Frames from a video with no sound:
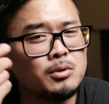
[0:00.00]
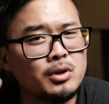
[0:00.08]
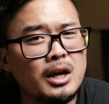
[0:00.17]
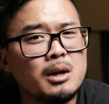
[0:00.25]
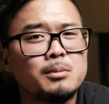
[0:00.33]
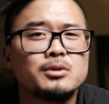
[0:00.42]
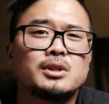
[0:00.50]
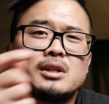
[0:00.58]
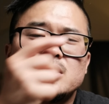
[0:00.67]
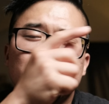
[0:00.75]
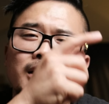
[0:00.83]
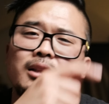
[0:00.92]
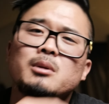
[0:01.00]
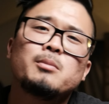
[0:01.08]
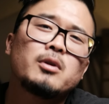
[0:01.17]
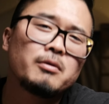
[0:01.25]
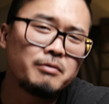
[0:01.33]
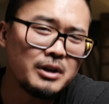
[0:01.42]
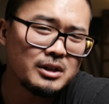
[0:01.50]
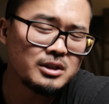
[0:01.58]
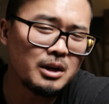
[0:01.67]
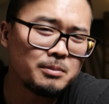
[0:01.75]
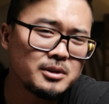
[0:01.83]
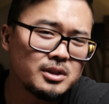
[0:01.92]
cables and a slightly more
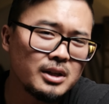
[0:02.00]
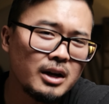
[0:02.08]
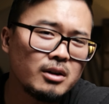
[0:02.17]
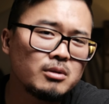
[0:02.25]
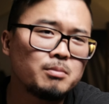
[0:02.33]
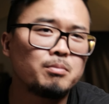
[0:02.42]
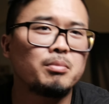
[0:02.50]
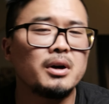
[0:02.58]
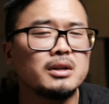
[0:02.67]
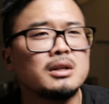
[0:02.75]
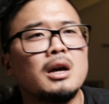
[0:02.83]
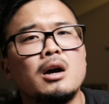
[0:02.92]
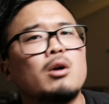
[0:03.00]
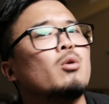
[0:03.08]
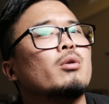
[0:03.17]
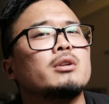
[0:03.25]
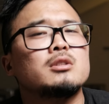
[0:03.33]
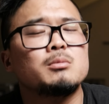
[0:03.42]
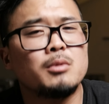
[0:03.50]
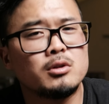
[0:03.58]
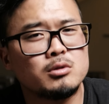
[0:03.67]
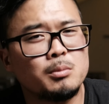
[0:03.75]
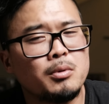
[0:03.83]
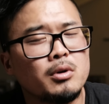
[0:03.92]
V-shaped sound, but according to
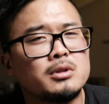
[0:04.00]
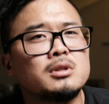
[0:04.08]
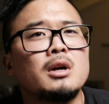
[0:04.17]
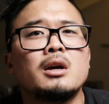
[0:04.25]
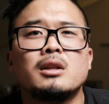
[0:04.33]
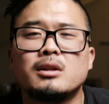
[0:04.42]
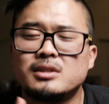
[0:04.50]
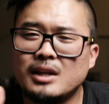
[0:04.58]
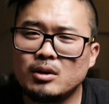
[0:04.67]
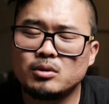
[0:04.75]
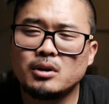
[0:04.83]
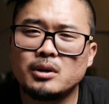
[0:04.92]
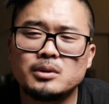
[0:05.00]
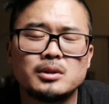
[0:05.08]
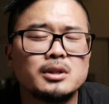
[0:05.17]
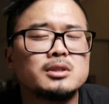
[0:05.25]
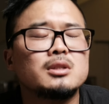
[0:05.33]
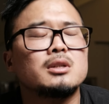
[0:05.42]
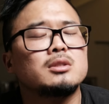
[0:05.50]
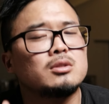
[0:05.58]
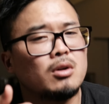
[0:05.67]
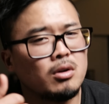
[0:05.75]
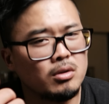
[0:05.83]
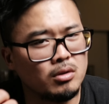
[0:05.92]
most reports, the sound characteristics
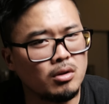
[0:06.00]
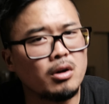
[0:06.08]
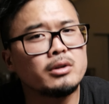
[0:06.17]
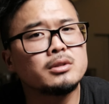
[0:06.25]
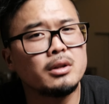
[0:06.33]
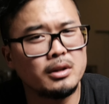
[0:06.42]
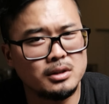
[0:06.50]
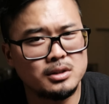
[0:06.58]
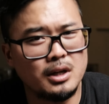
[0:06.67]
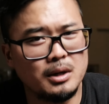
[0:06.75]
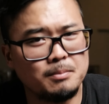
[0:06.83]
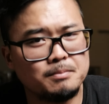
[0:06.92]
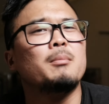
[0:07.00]
are largely the same.